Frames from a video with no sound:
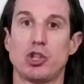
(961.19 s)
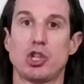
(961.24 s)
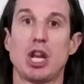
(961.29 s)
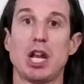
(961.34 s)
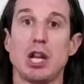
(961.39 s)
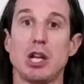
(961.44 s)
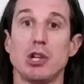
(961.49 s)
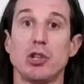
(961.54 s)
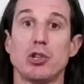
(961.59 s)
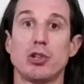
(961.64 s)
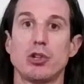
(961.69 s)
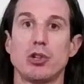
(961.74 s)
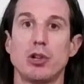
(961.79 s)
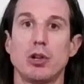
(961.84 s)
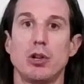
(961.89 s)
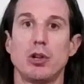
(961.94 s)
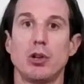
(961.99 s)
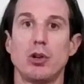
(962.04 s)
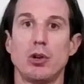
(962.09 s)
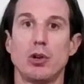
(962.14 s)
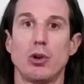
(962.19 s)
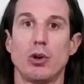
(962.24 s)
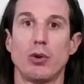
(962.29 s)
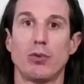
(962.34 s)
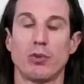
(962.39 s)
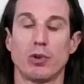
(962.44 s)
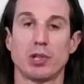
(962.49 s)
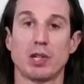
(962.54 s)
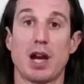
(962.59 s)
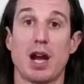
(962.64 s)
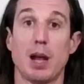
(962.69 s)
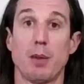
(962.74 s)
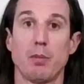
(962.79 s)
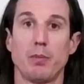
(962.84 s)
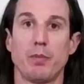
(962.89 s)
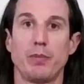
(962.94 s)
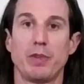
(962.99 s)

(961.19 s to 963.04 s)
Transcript: change over time.